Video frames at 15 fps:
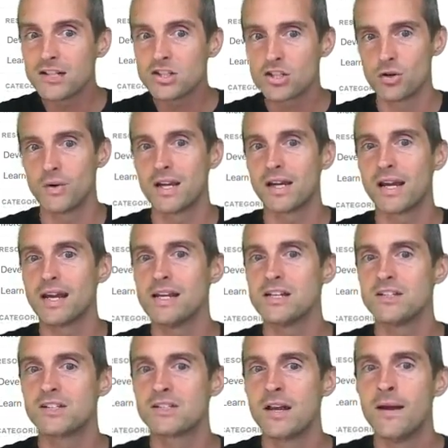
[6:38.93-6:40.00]
is doing
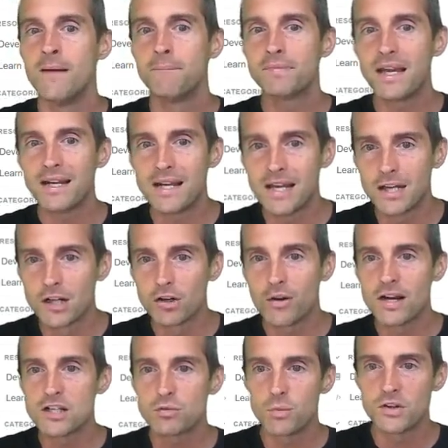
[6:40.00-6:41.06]
is it
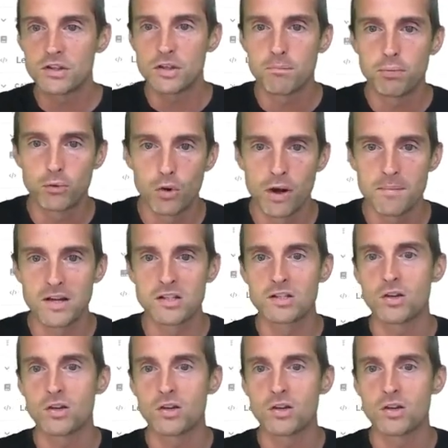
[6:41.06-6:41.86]
integrates with deployment,